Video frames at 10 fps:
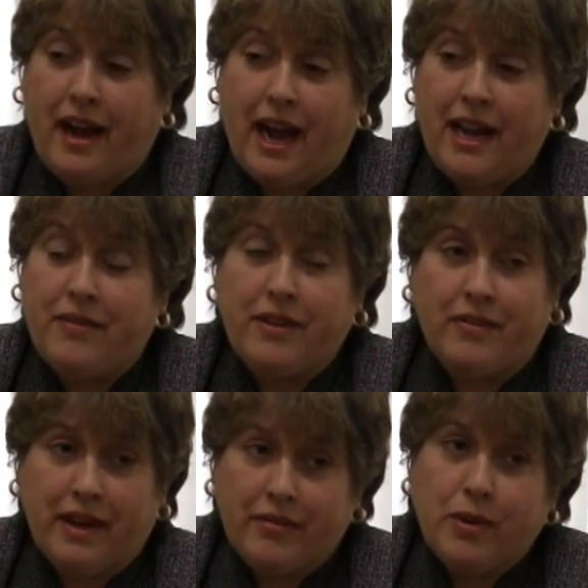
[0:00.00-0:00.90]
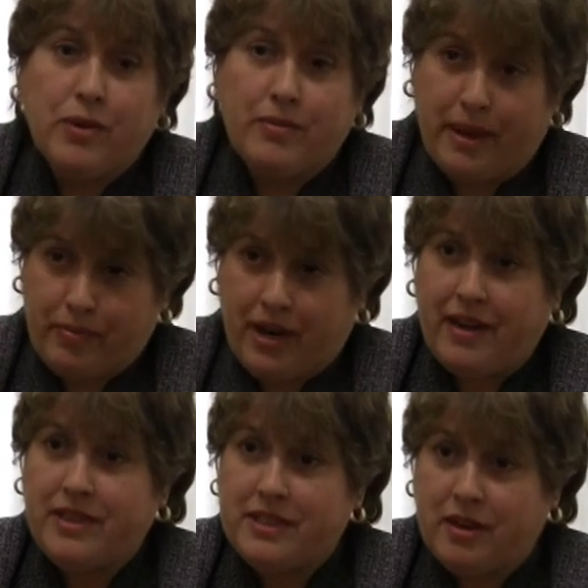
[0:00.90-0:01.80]
I have given everyone my
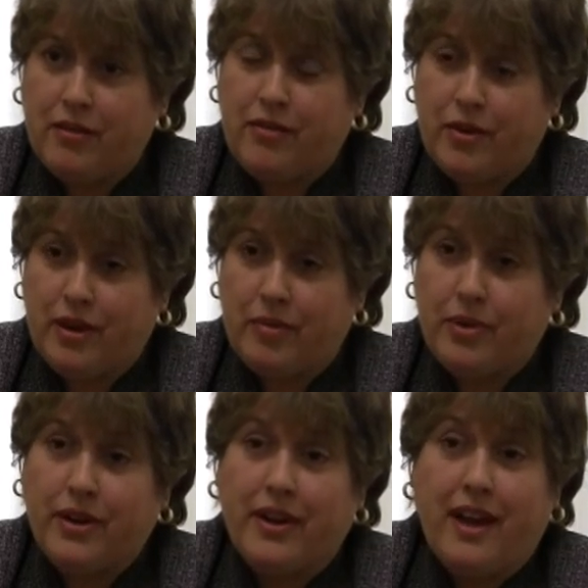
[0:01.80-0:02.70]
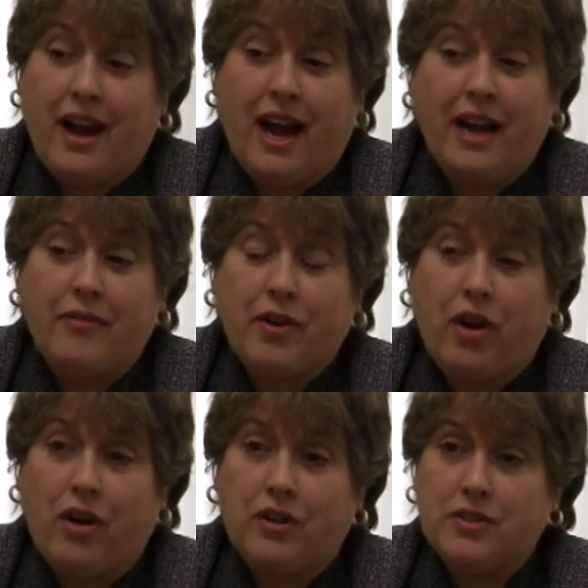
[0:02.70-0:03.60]
private cell phone number. I have
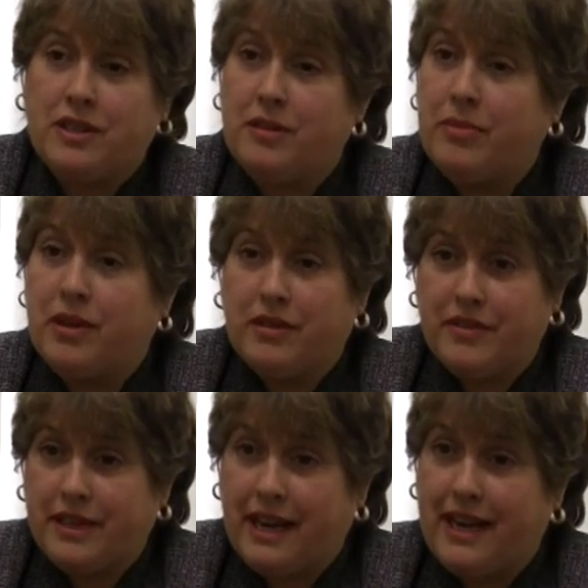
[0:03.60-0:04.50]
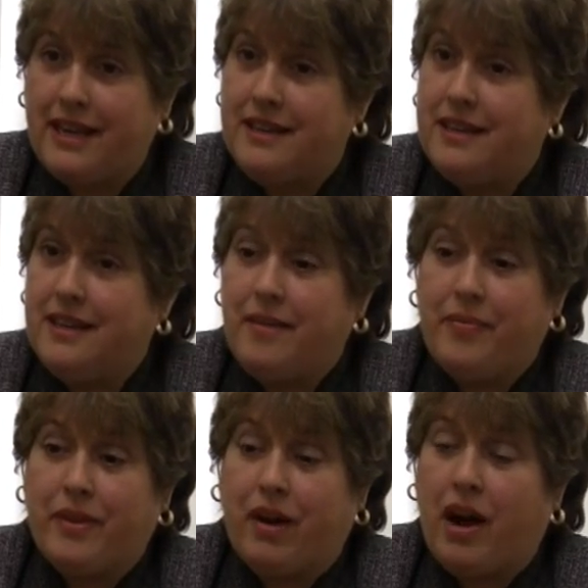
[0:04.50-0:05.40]
calls in the middle of the night,
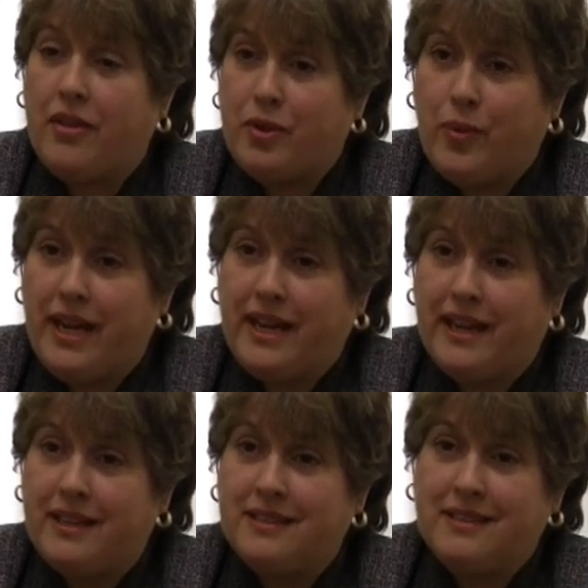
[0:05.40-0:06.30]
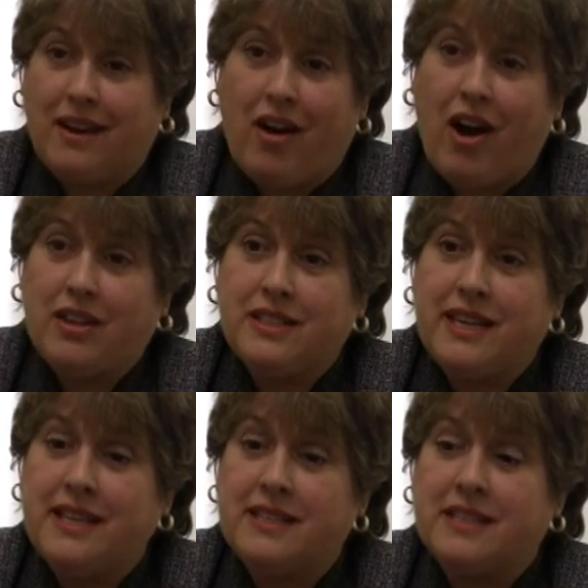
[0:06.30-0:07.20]
on the weekend,
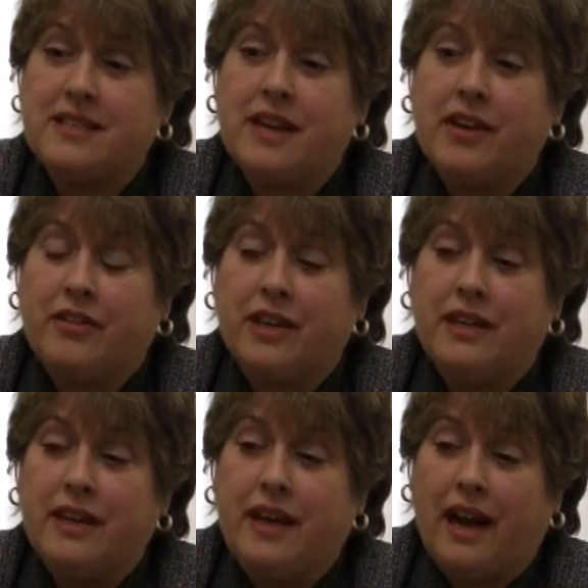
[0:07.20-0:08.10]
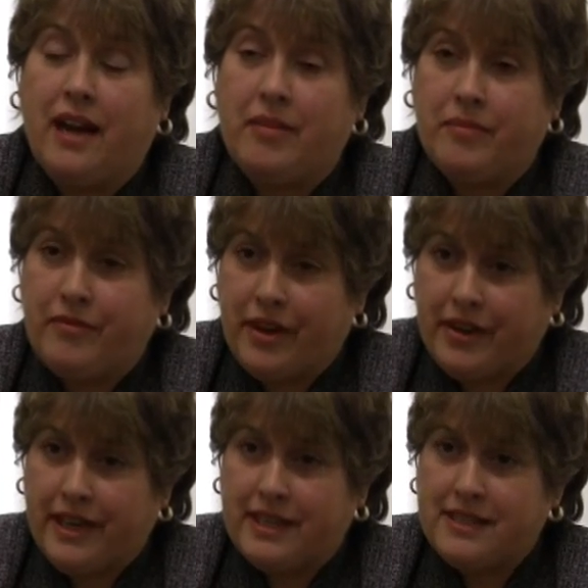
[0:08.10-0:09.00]
holidays, etc. I'm
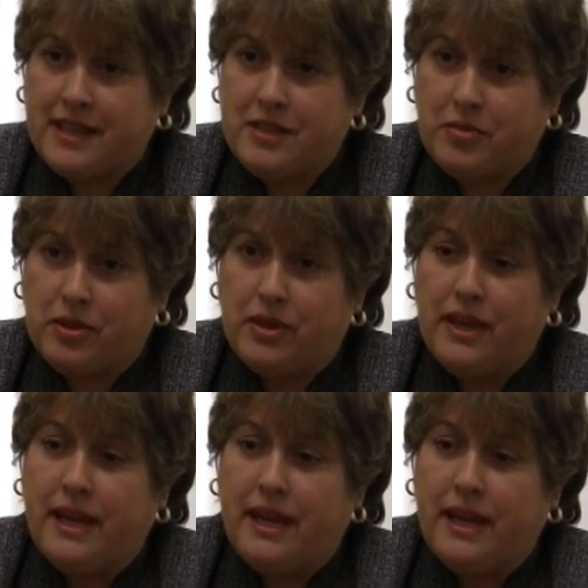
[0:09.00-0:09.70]
very accessible,